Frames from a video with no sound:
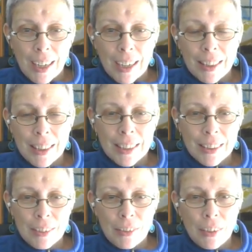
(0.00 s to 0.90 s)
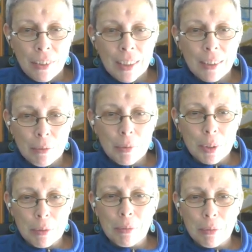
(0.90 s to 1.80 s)
I think, Vivian, we,
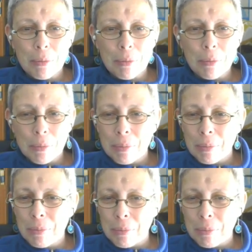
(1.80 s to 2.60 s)
yeah.